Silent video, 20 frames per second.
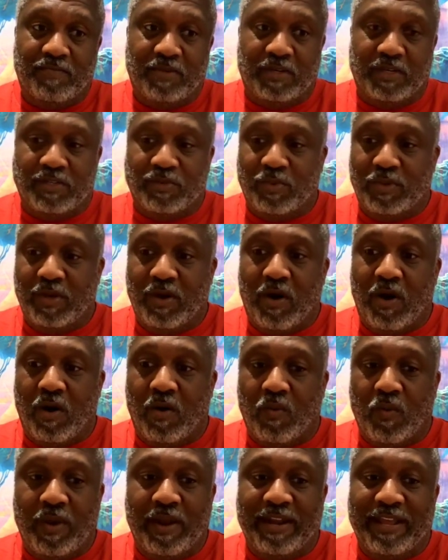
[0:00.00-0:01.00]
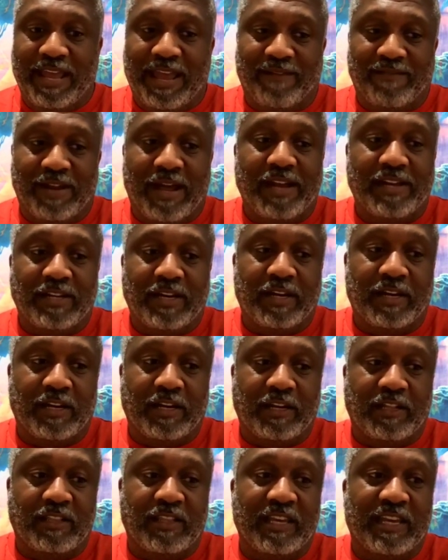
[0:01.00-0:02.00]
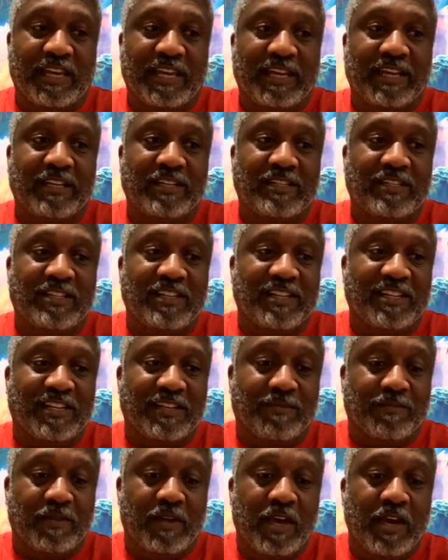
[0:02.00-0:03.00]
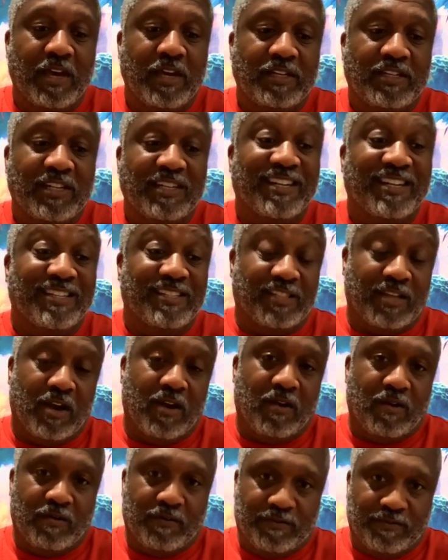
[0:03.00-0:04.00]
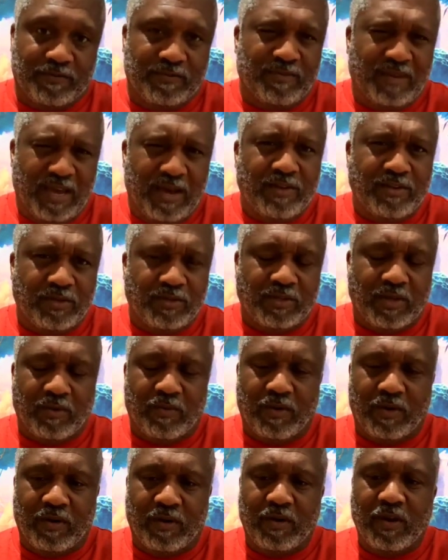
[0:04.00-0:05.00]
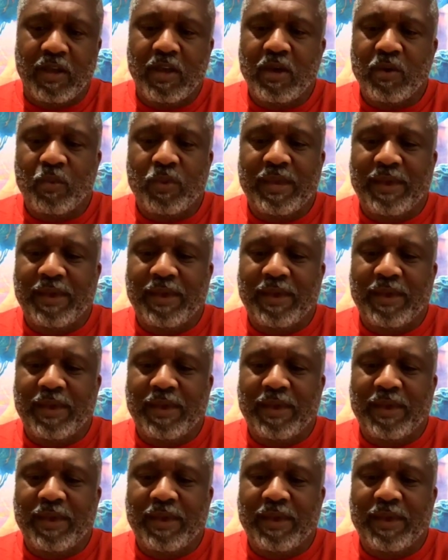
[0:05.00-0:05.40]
Because we already have not done anything to deserve. I'll use that word.